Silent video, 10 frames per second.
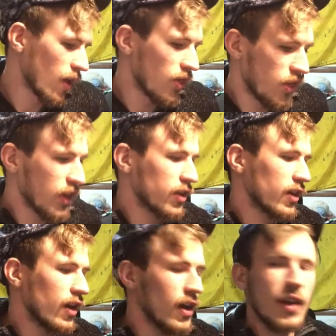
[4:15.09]
This
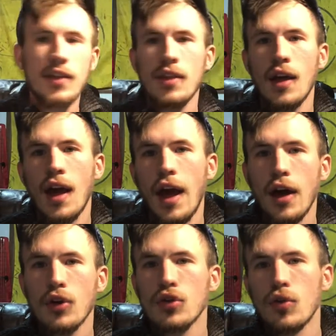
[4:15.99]
is
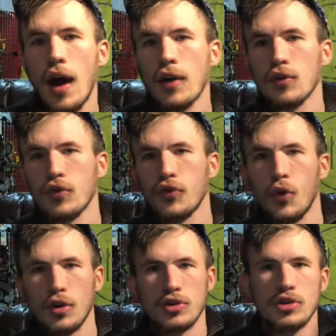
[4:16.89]
El Dorado's
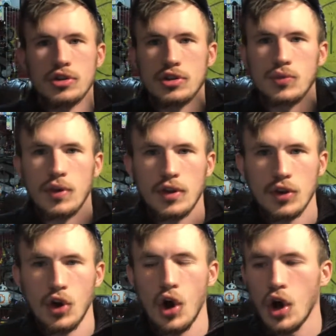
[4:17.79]
Fortress is what it's
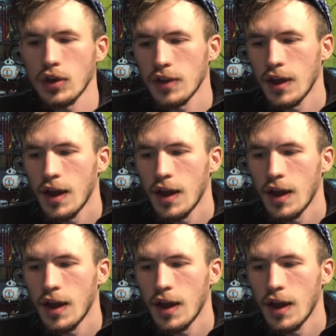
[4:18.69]
called.